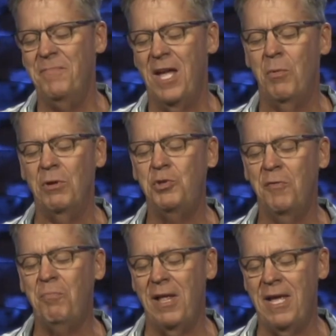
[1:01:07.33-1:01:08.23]
and what you
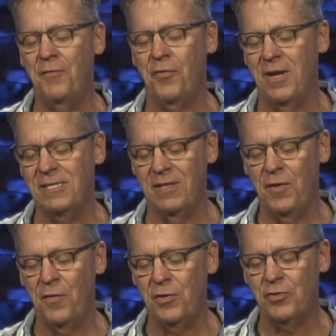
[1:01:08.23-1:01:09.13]
have planned for us in
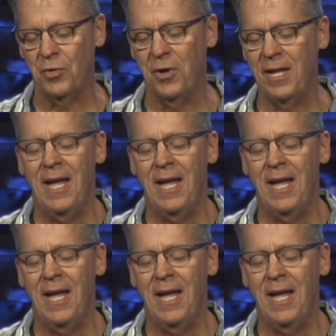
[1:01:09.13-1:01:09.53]
the future, Lord.